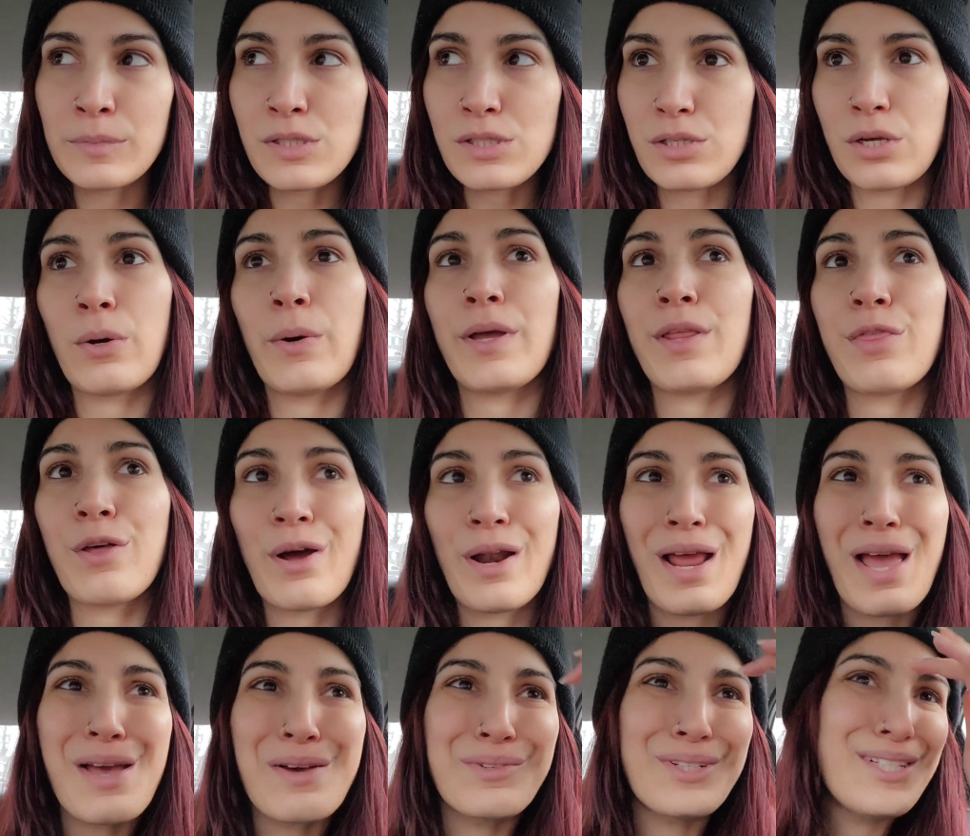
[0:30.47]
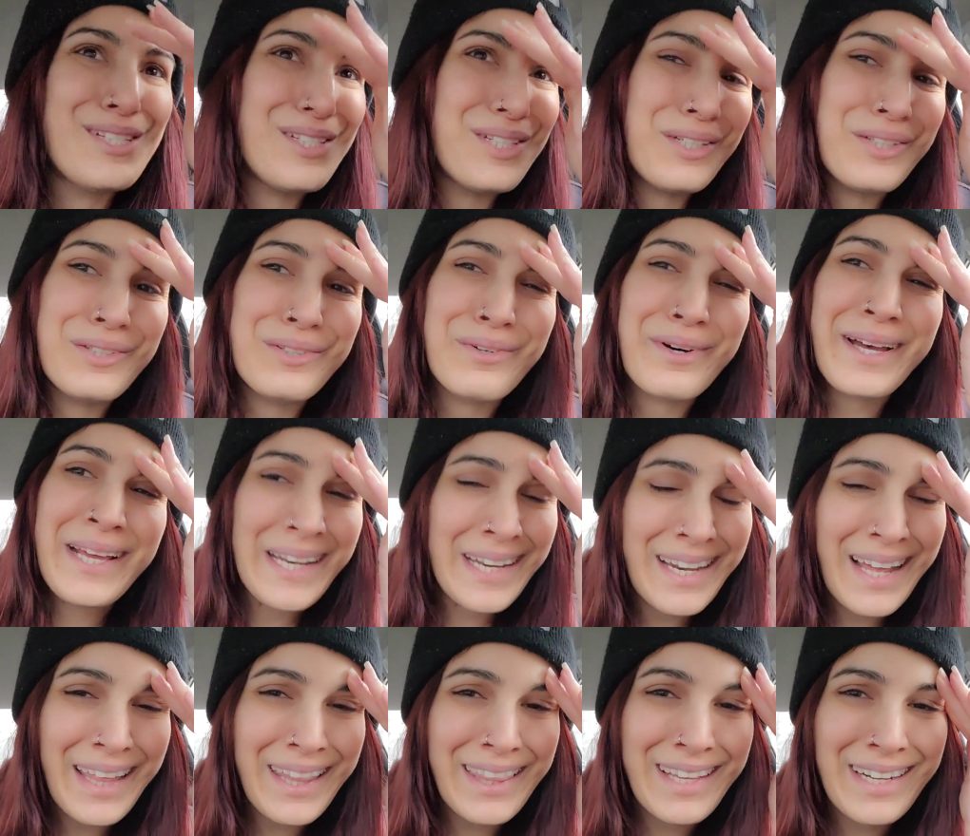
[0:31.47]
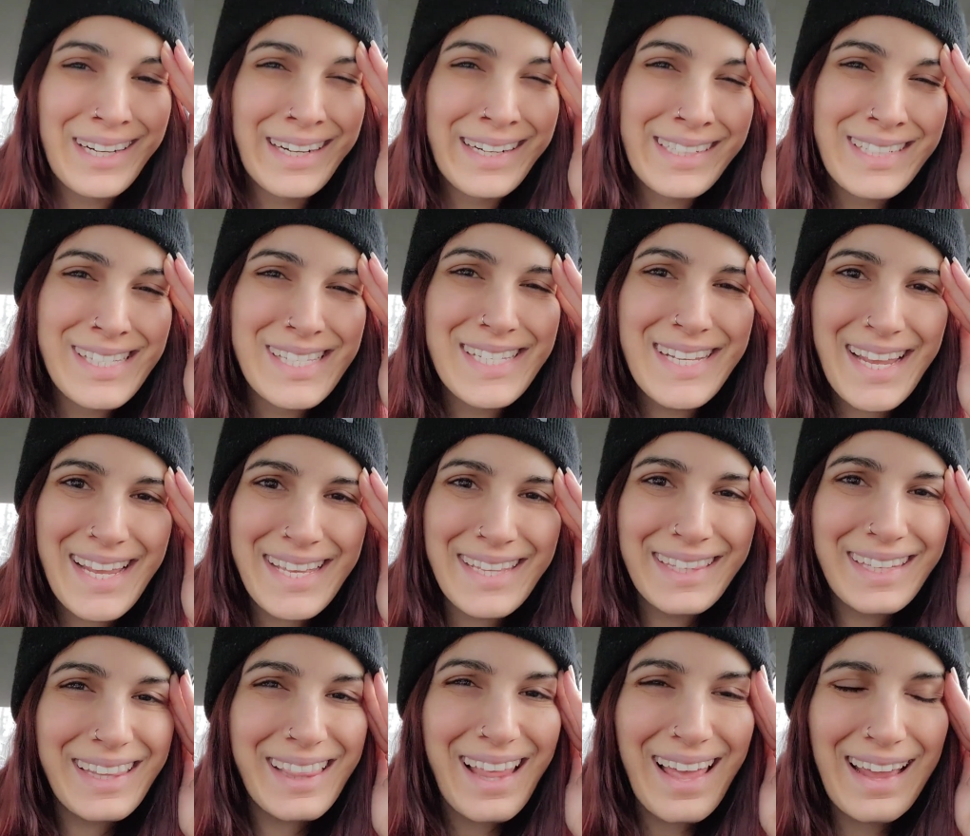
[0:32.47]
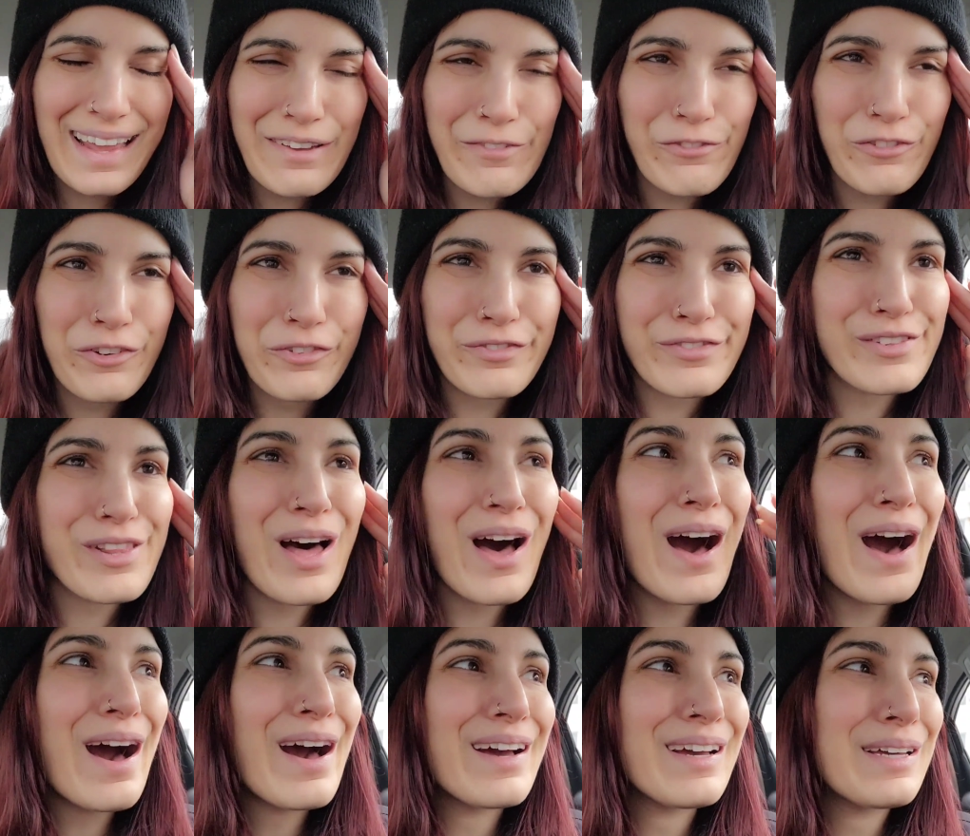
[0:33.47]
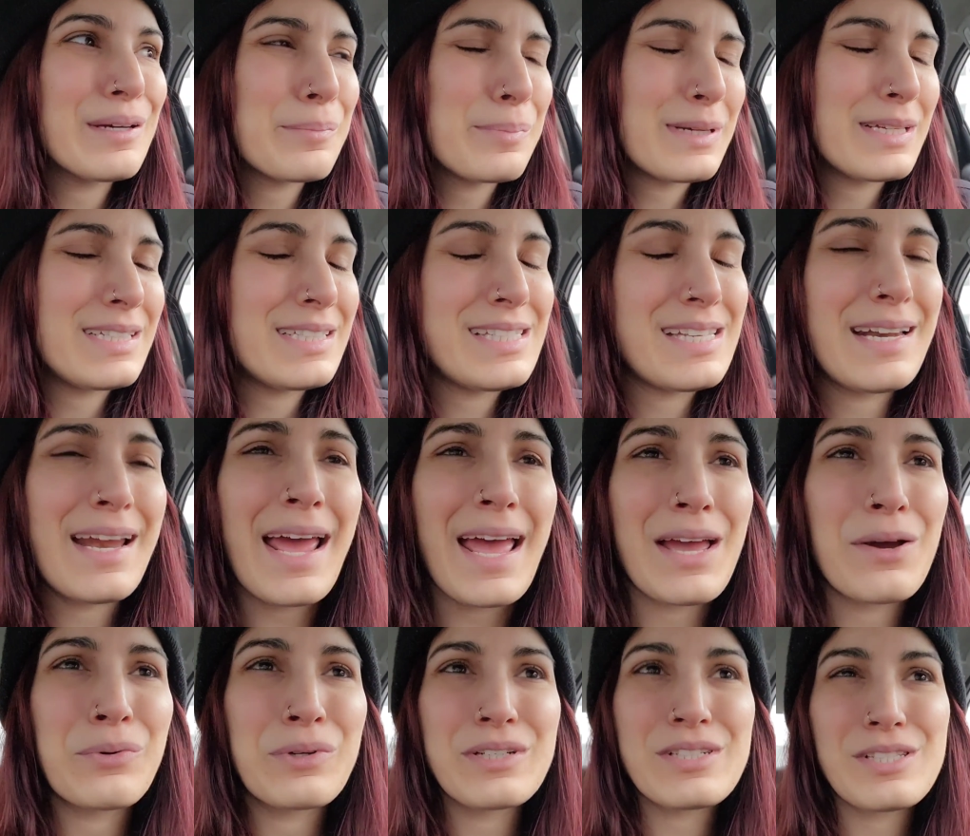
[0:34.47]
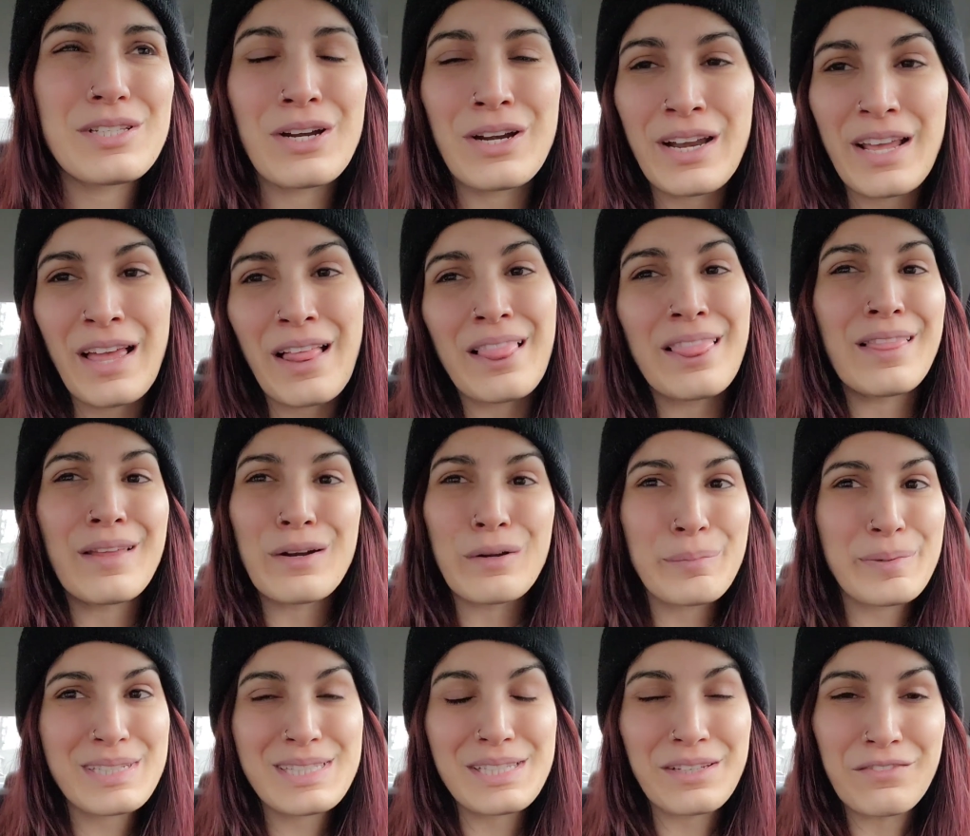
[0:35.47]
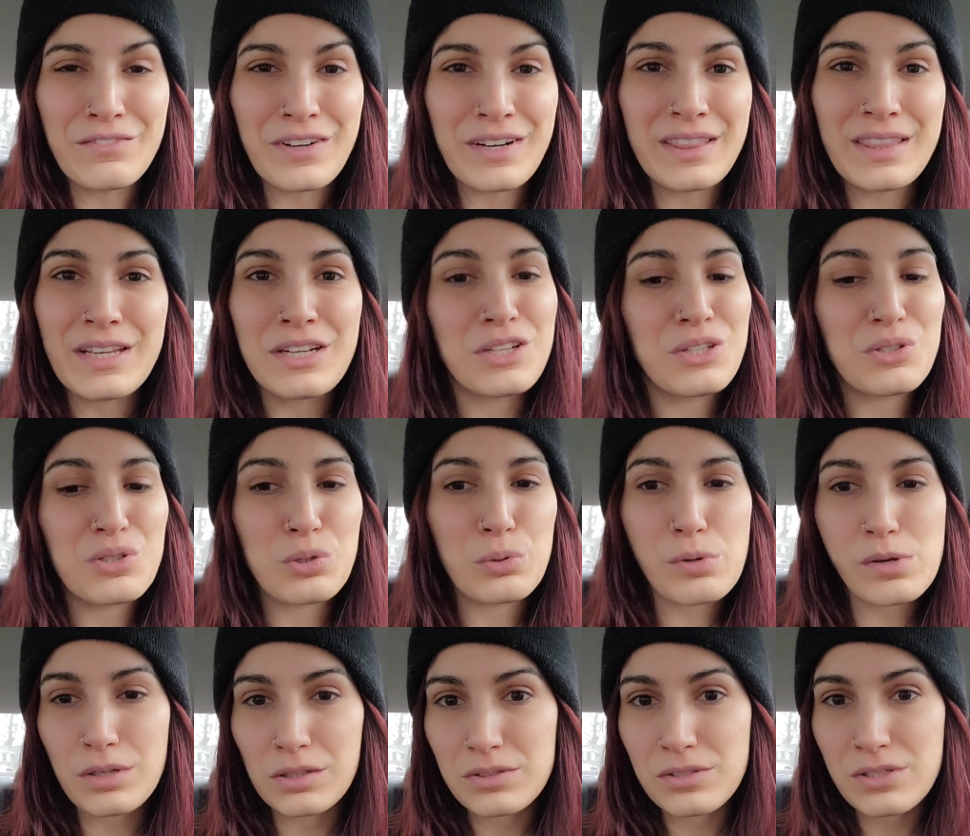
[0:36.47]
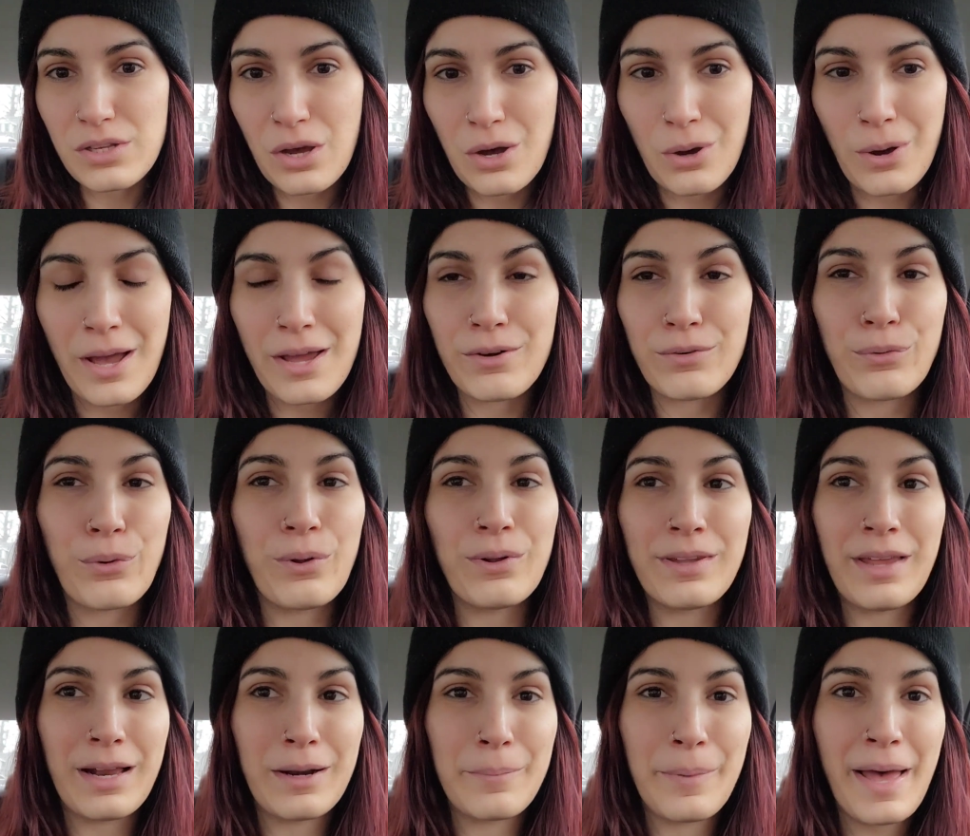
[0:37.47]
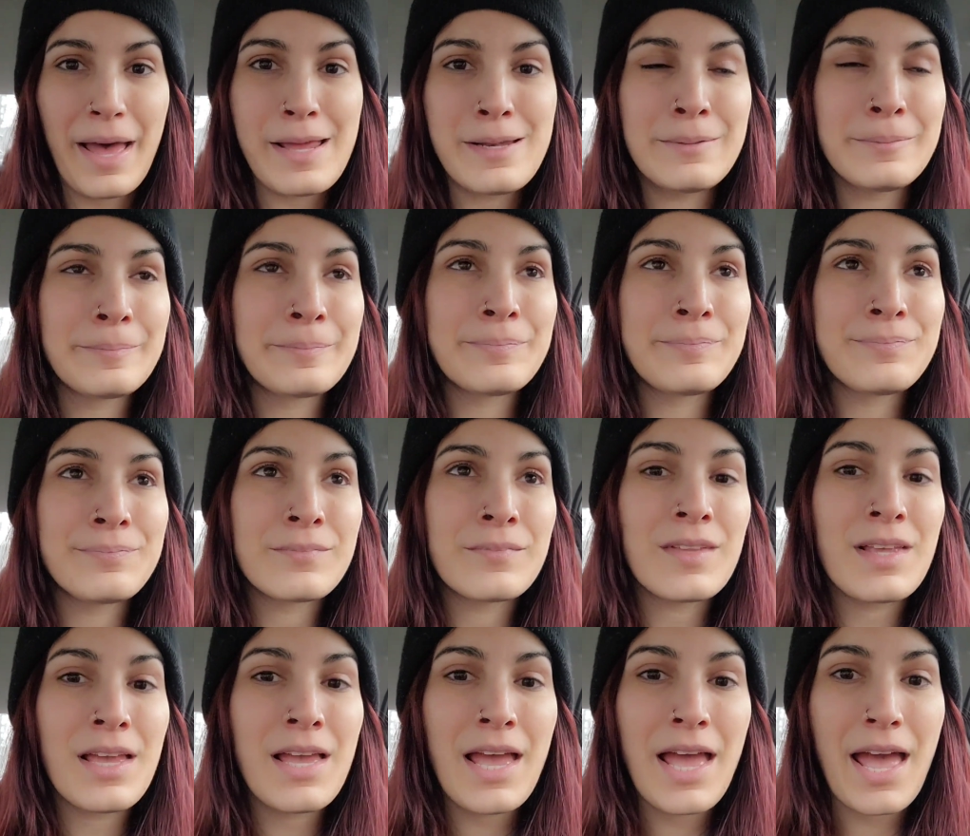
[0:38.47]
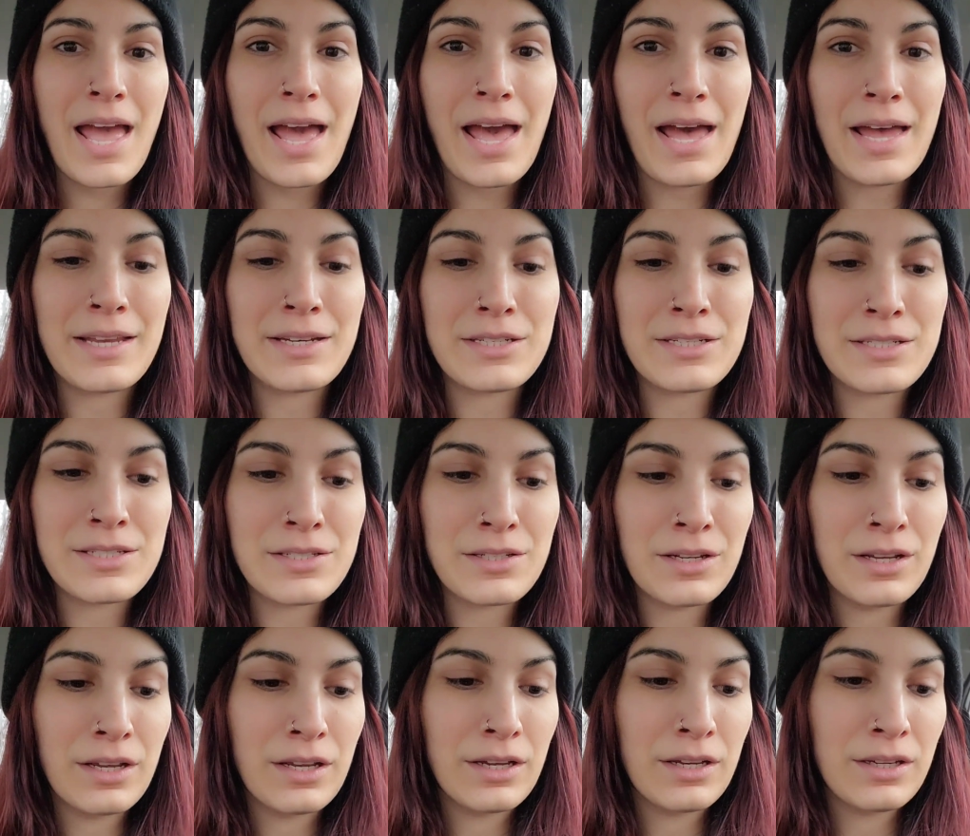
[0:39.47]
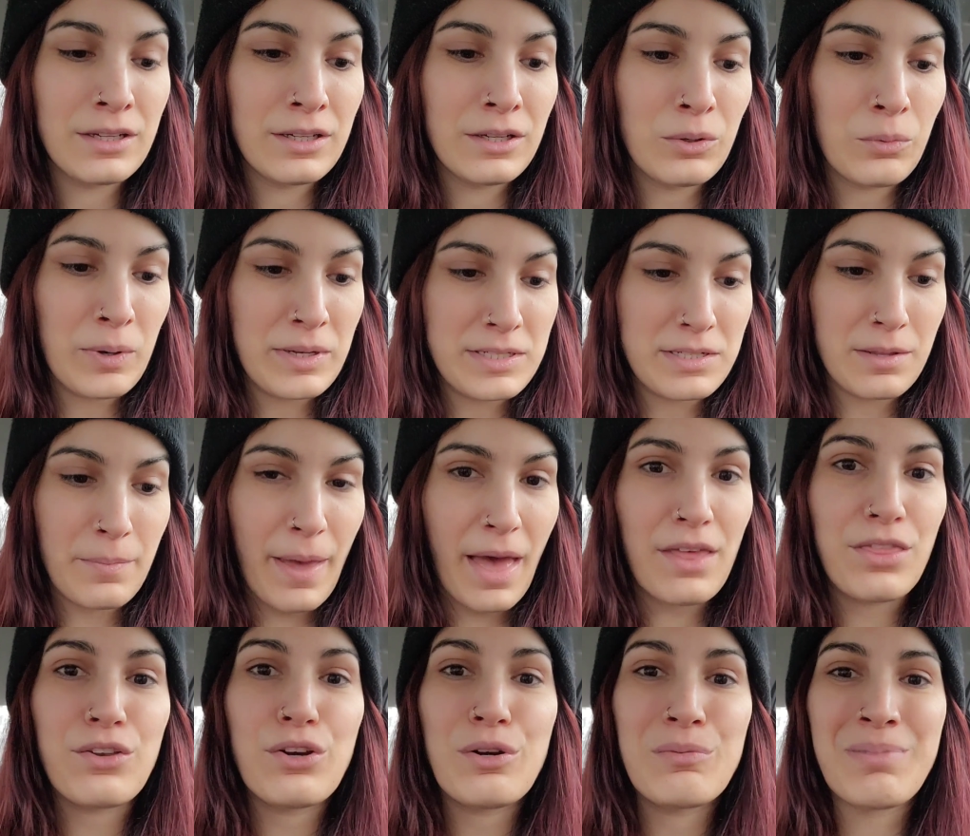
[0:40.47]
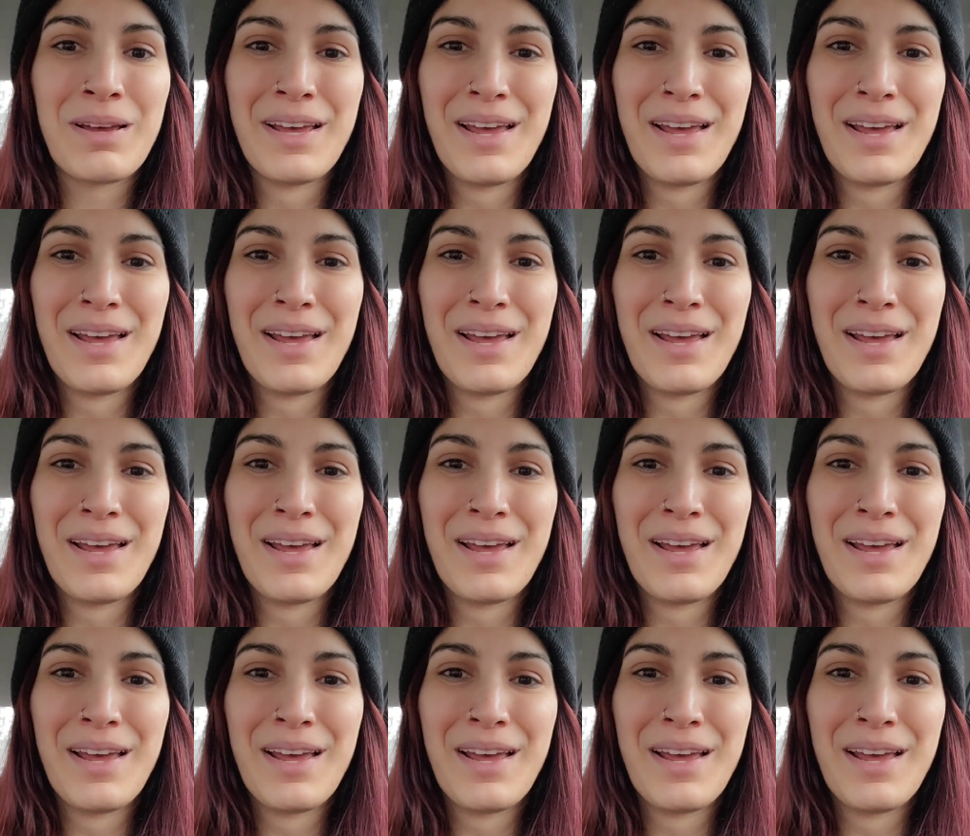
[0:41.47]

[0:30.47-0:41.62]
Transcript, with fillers: So I thought I would do another day in the life vlog, but today we're starting a little bit different than usual. So I rolled out of bed and went to the bathroom